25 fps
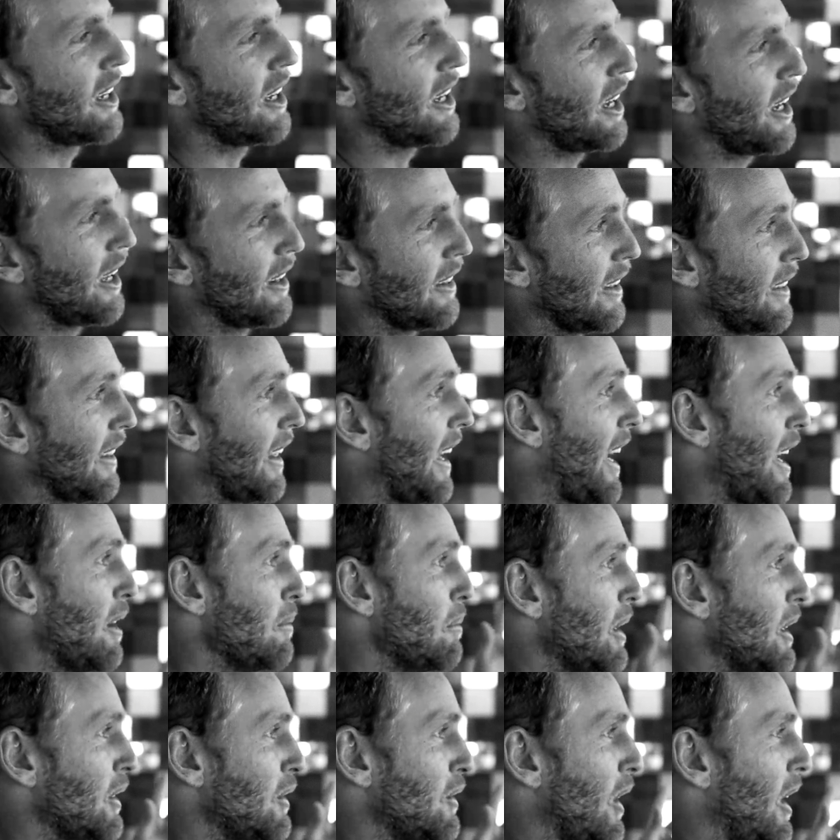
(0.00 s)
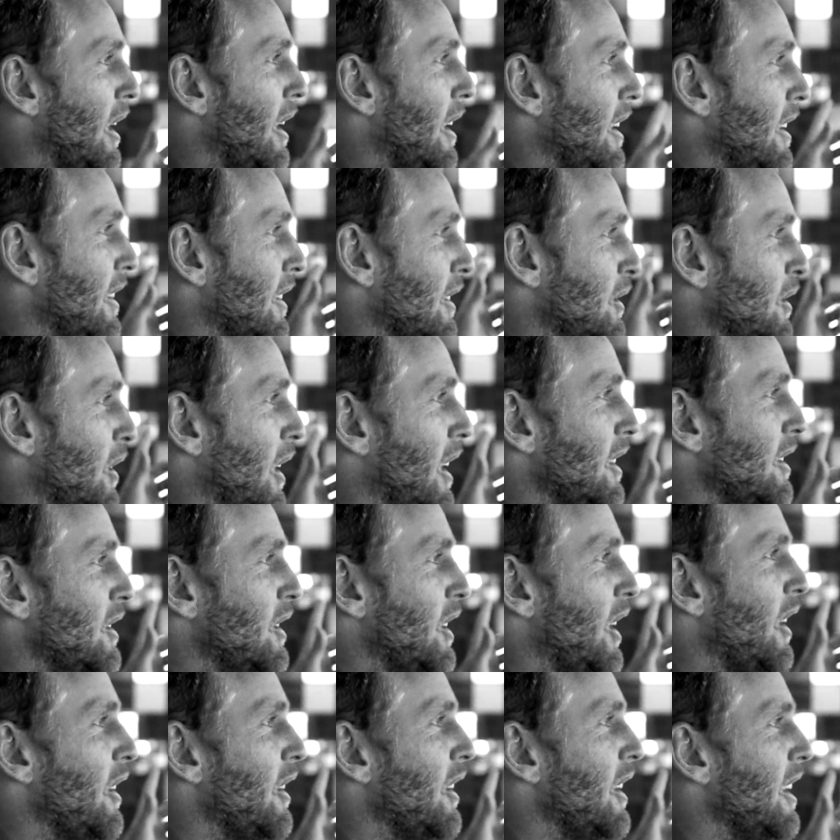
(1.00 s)
And then they had me in the trade
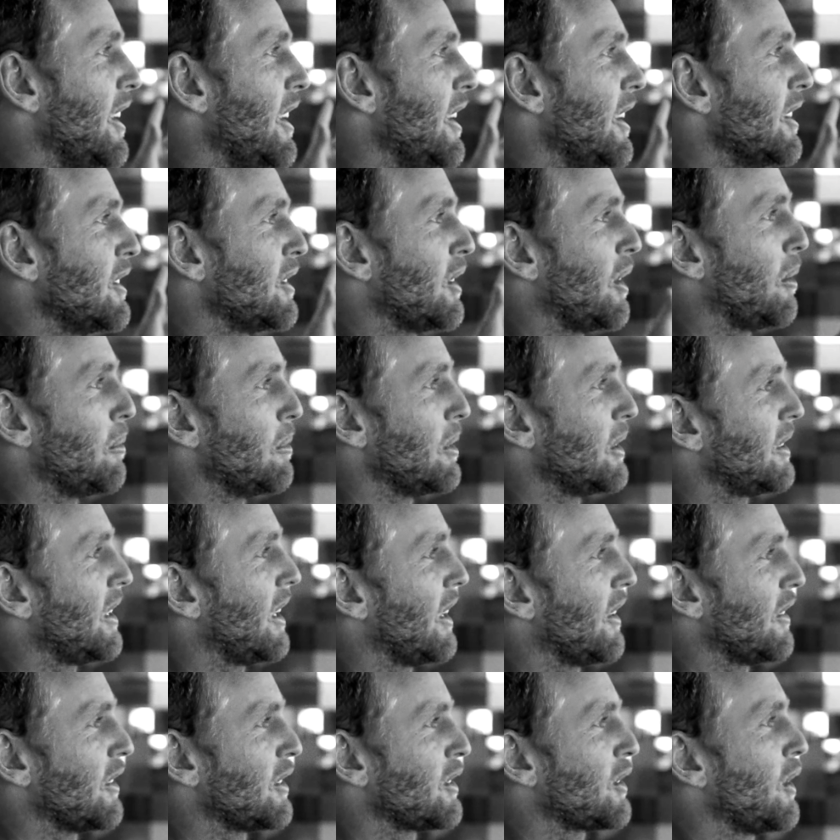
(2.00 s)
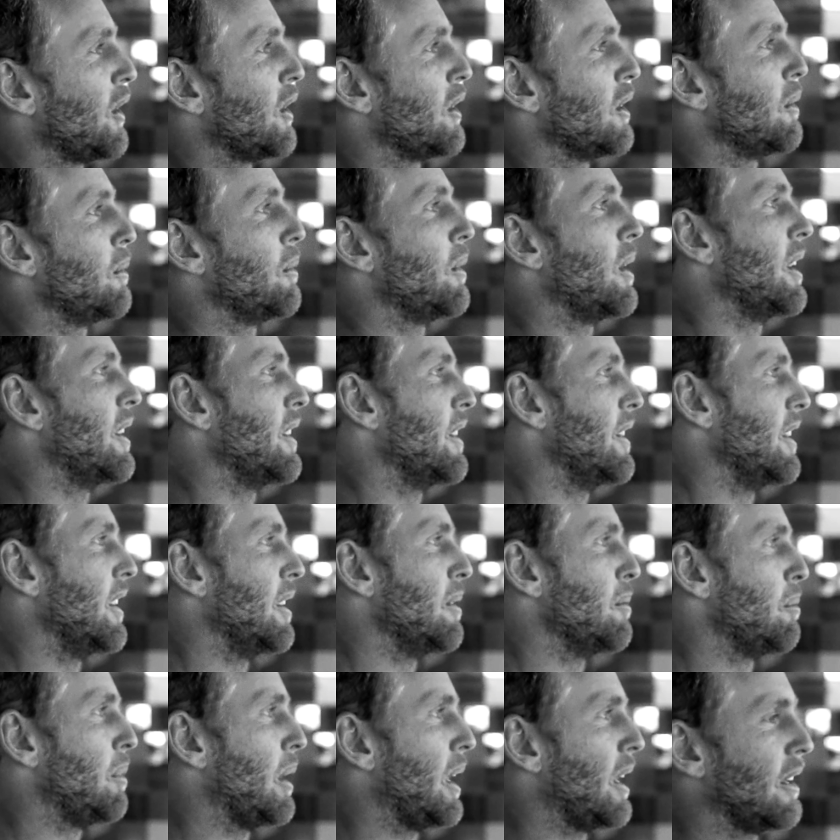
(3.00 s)
show here, so I missed out on the Scotland one, and
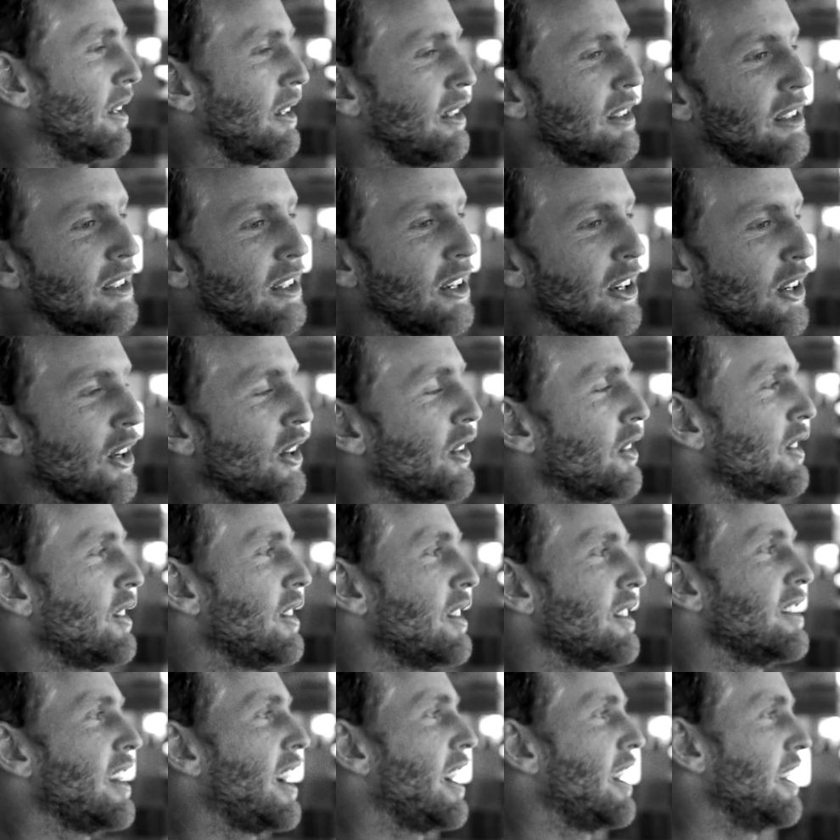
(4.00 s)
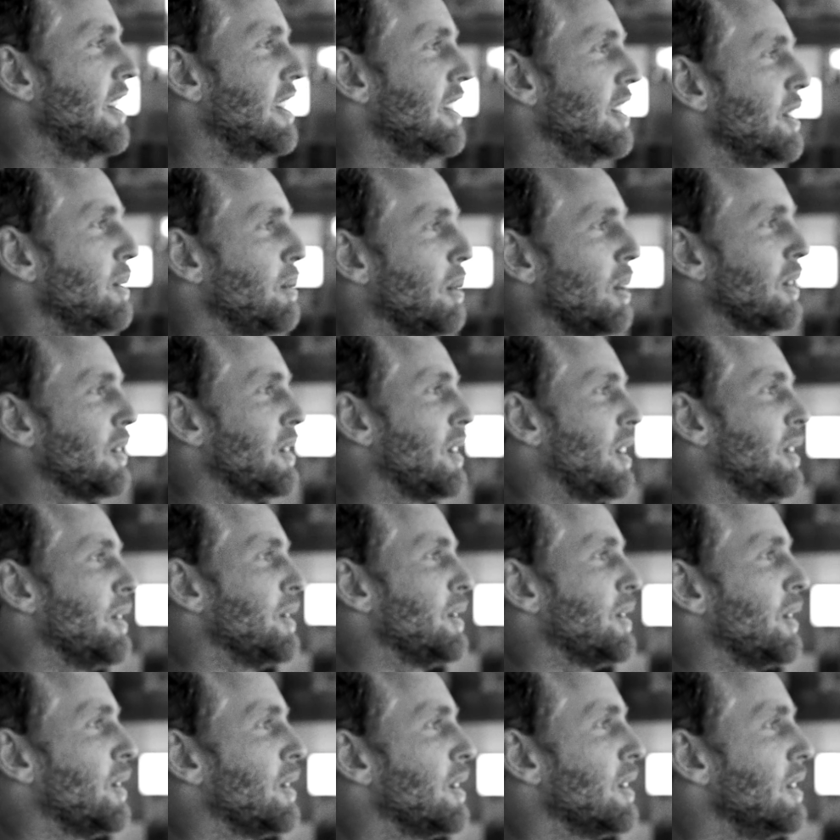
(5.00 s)
then I got to the Tahiti swell, so it
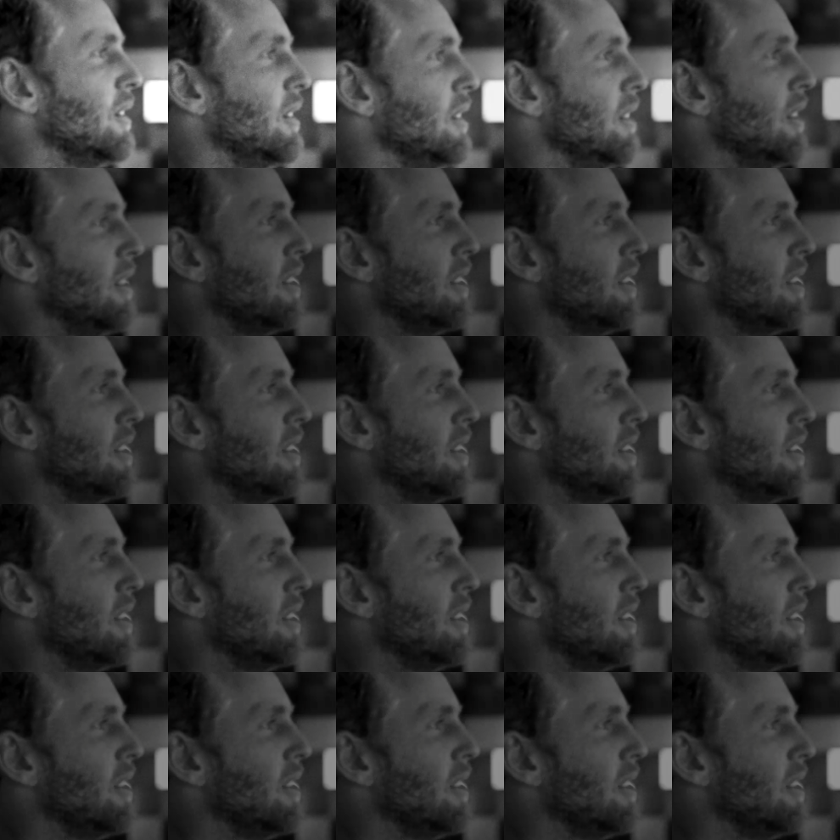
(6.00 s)
was all good.